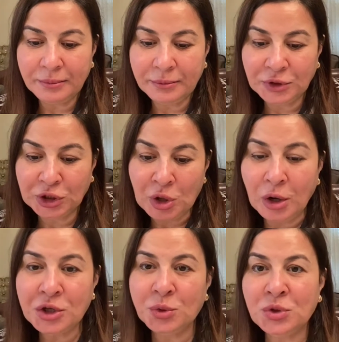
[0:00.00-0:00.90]

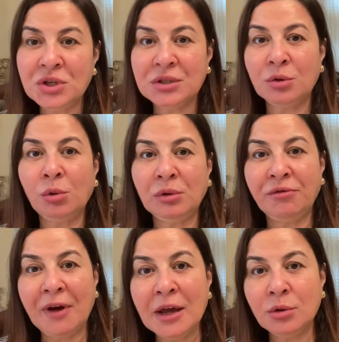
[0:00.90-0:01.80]
technology which is called
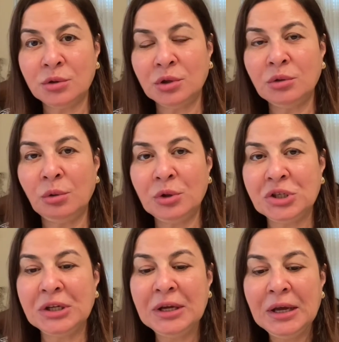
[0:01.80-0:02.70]
Vicros
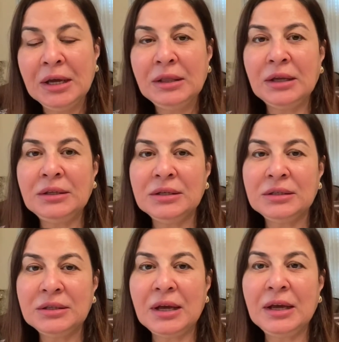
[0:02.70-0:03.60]
technology, that
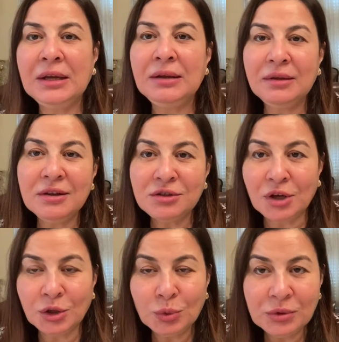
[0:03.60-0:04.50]
is anything
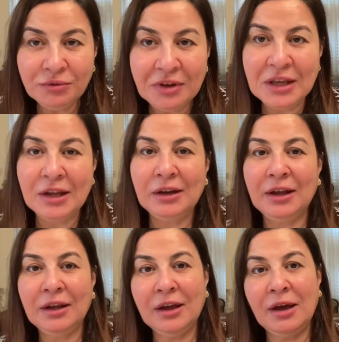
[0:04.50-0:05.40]
start with V,
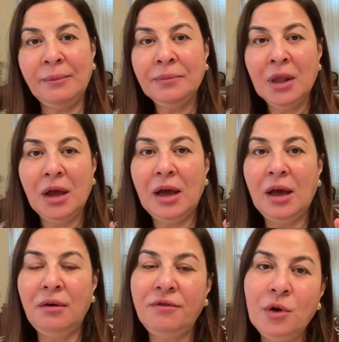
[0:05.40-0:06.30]
like
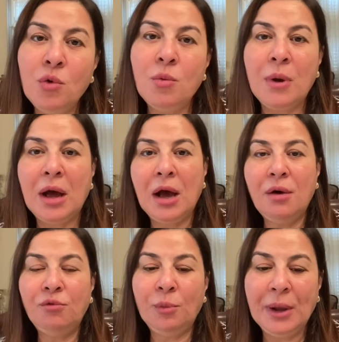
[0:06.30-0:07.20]

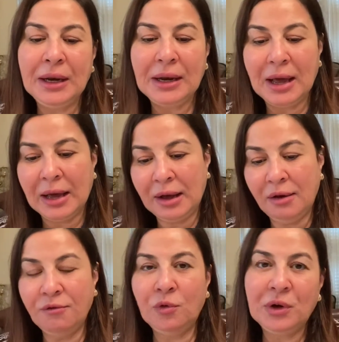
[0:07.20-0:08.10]
Voluma, Vobella,
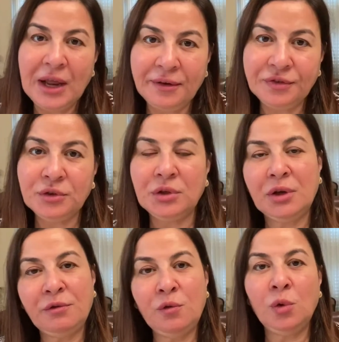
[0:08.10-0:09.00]
Voleft,
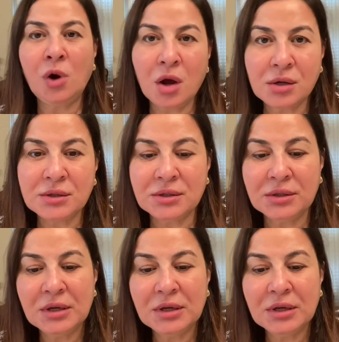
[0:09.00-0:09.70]
Volox.